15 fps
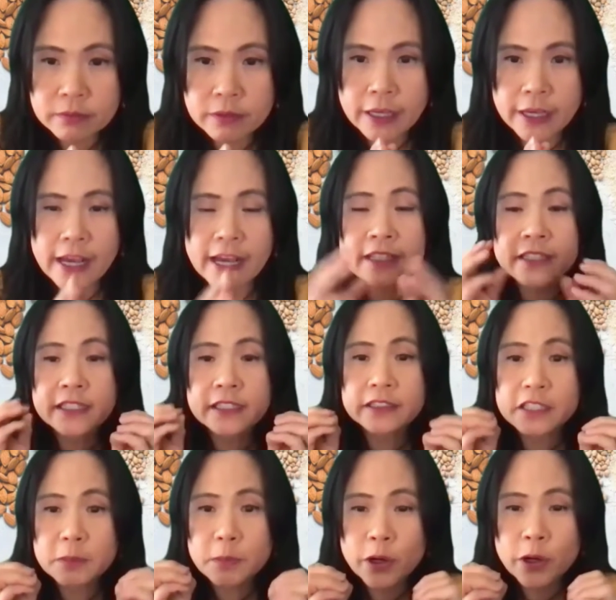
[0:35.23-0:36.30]
Okay, until
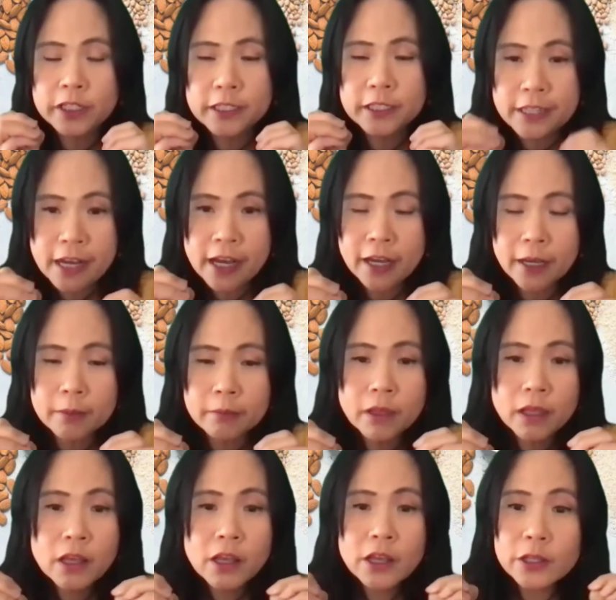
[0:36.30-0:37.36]
this point in time,
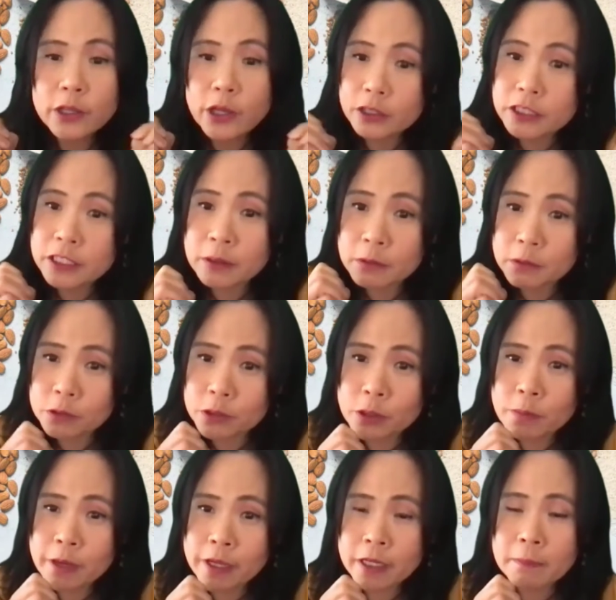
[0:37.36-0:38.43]
not
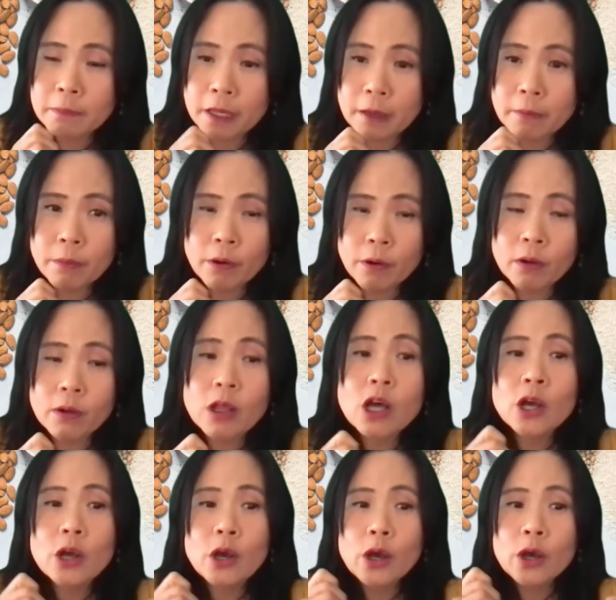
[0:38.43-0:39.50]
too many people
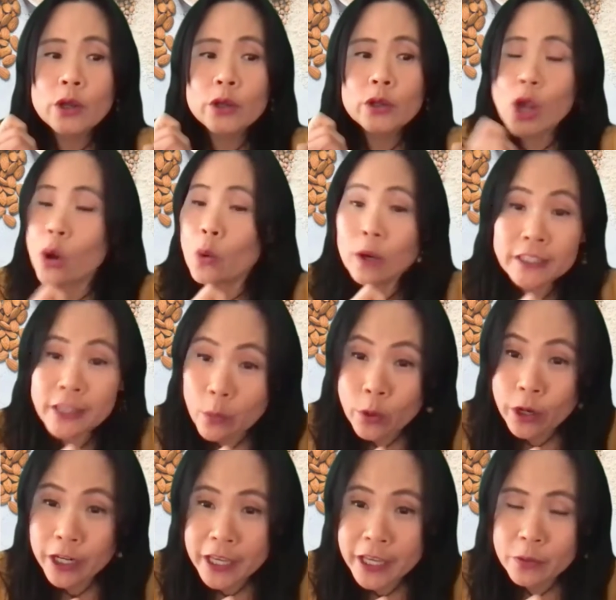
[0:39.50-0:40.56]
know what they're
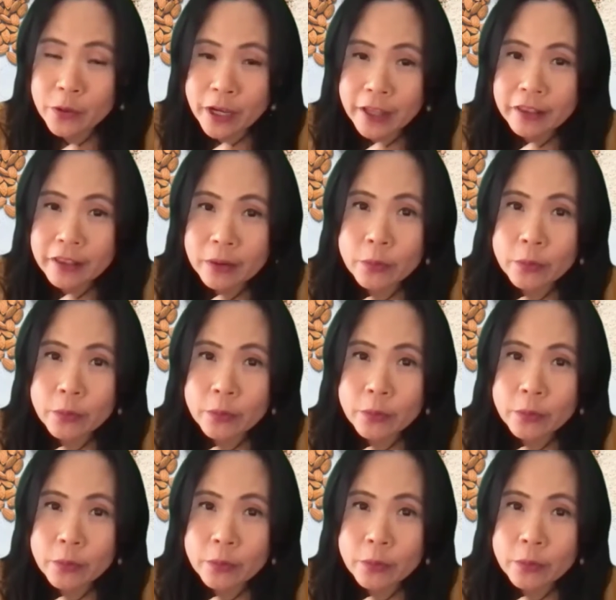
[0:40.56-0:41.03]
working with.